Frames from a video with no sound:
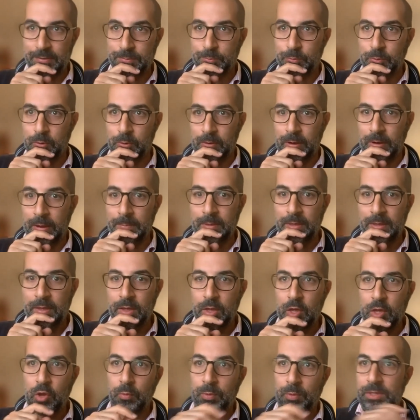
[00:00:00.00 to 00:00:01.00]
program,
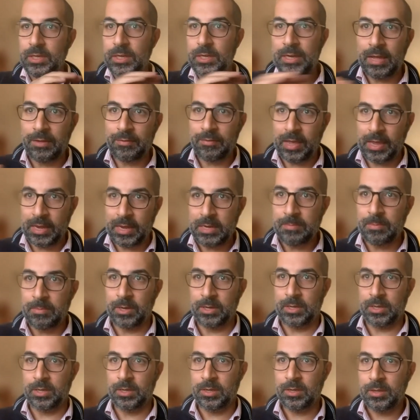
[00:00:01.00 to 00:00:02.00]
we didn't have any
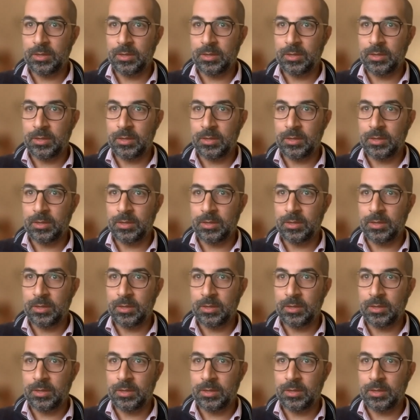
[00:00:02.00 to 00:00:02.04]
money.